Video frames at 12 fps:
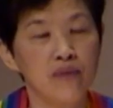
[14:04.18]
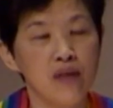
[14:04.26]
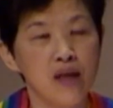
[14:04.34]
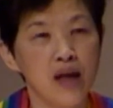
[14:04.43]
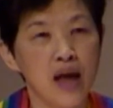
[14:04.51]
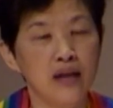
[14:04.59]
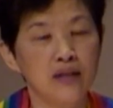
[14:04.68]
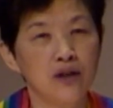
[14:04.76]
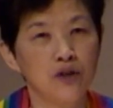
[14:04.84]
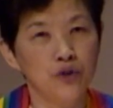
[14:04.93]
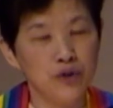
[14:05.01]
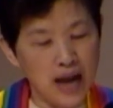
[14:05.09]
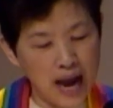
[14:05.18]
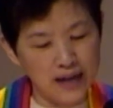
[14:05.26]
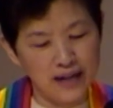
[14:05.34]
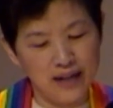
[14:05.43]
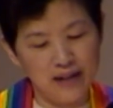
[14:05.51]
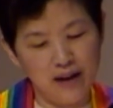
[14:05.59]
as a
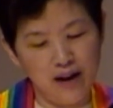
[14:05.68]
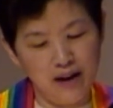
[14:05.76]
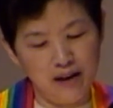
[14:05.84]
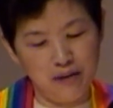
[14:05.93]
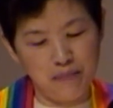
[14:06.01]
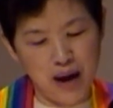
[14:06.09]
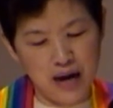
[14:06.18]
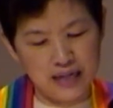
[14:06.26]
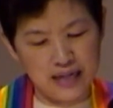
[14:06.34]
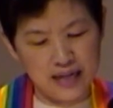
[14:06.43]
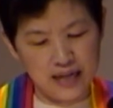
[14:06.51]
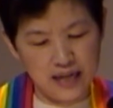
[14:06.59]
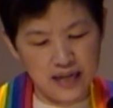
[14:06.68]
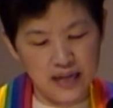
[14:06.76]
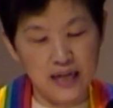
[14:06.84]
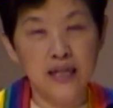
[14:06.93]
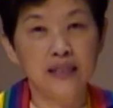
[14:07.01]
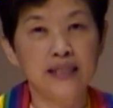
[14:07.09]
united body
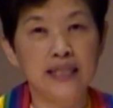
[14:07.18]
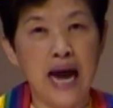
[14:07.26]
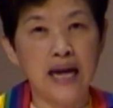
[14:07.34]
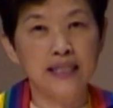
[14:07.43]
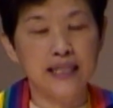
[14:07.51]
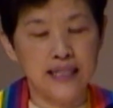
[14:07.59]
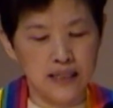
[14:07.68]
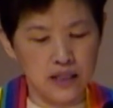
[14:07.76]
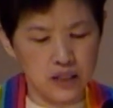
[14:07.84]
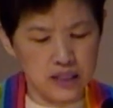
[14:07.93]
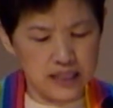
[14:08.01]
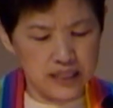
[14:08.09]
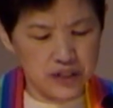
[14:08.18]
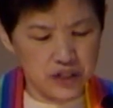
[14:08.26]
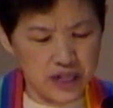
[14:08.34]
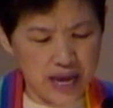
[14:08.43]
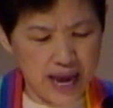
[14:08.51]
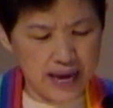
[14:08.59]
in
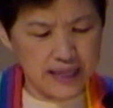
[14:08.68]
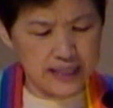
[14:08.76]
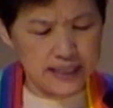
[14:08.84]
1968,